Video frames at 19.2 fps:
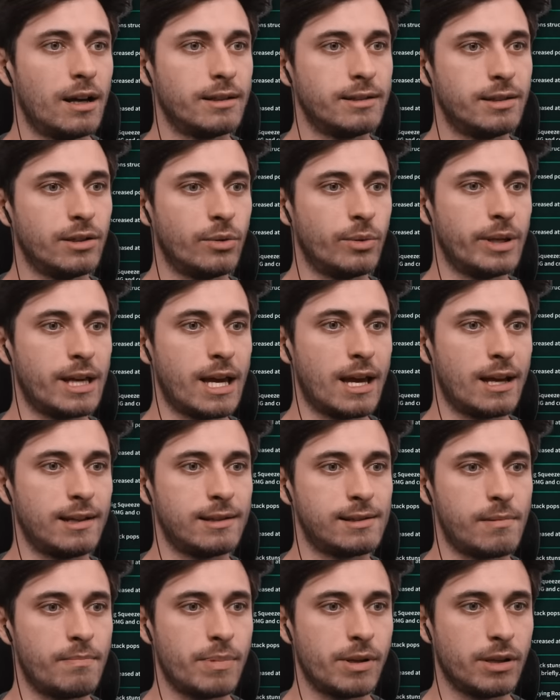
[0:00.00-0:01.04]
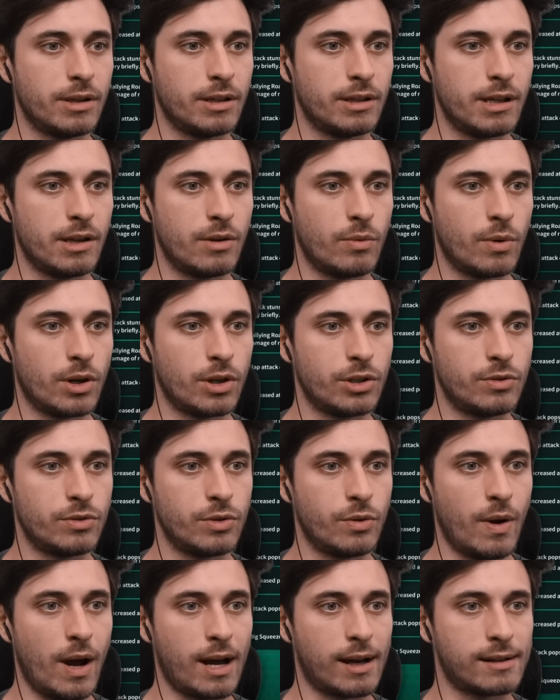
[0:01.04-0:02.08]
until we get his ability where you
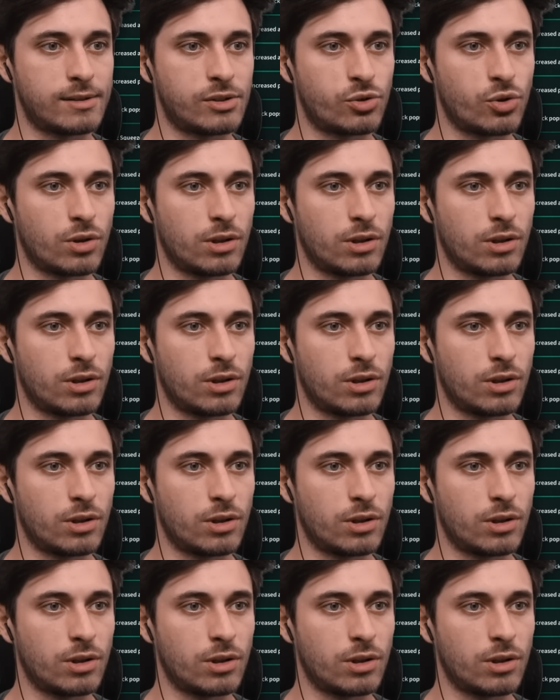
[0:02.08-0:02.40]
do extra